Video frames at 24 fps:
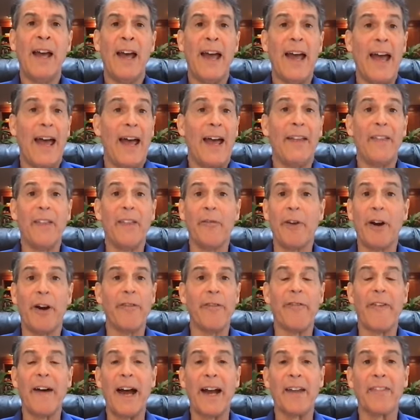And the very
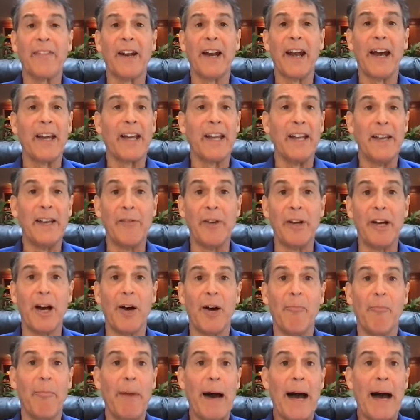fact that I could even
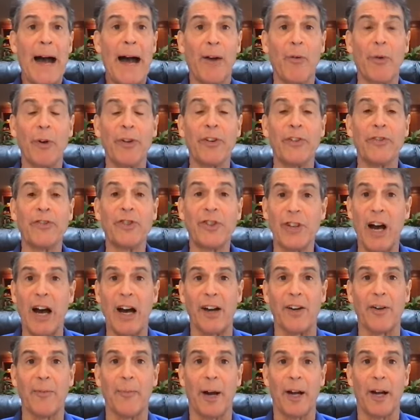come back was a
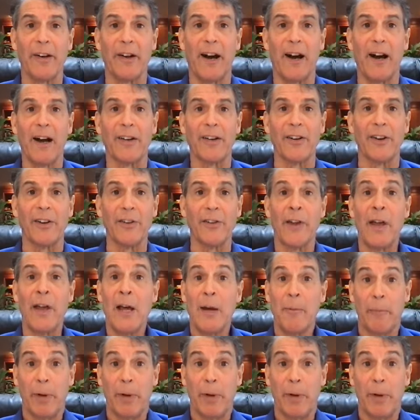shock to my doctors.